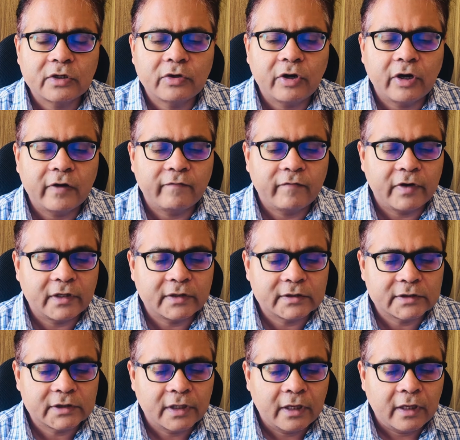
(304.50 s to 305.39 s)

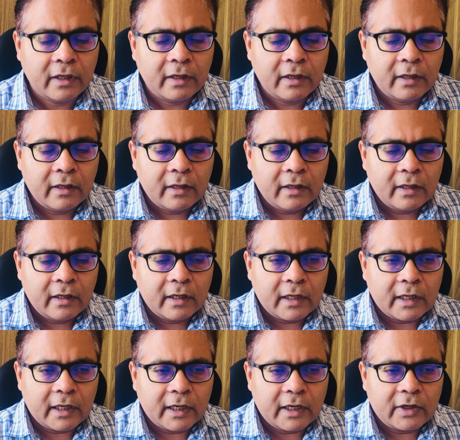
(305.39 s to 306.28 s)
conference,
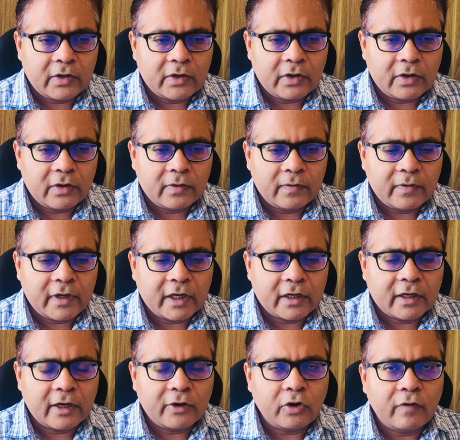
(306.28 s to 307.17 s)
and that
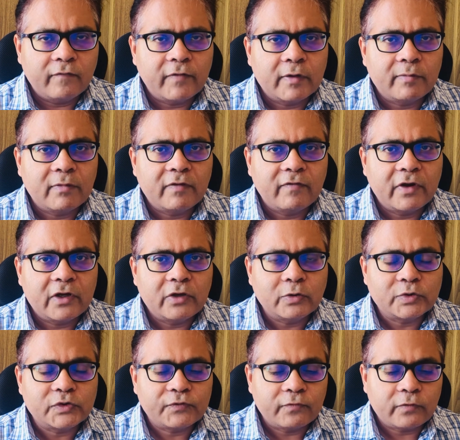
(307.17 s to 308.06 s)
can often be very
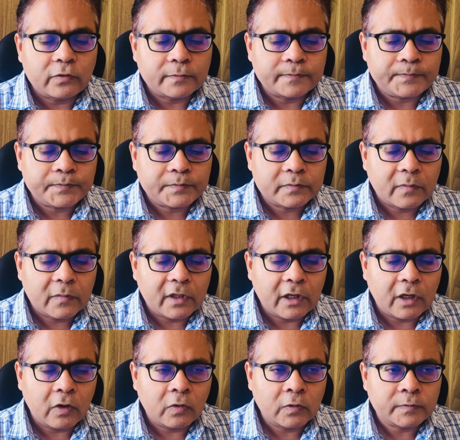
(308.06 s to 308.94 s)
useful.
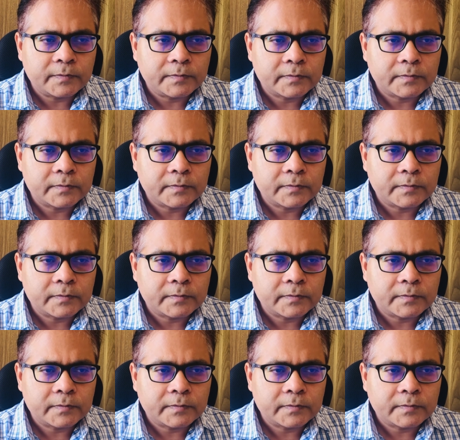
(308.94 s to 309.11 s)
Now,